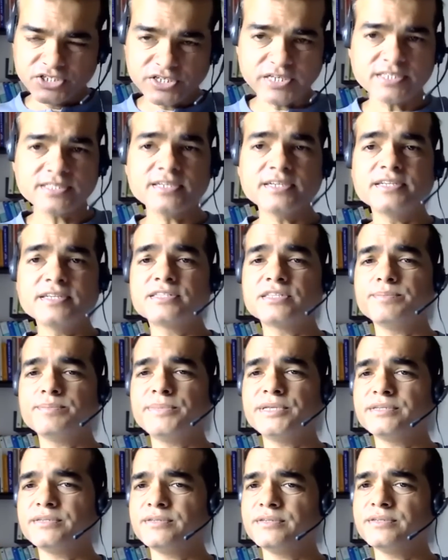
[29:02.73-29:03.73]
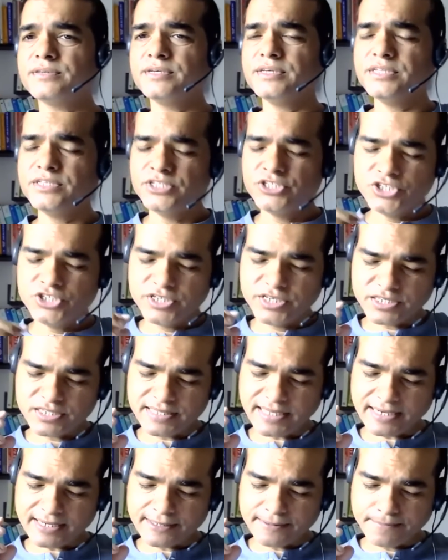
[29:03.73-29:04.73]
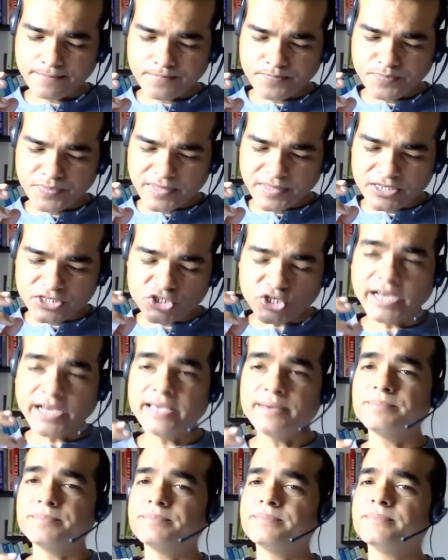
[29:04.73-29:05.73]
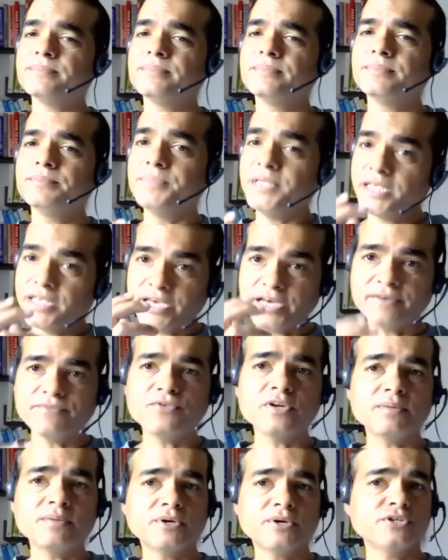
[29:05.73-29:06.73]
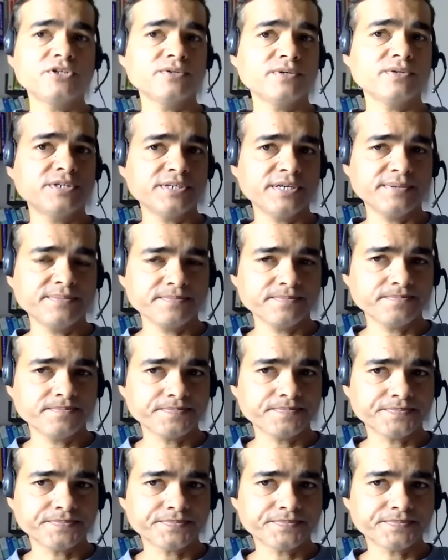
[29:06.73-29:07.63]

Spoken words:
Chase the discipline. Chase that time. Be careful about your time.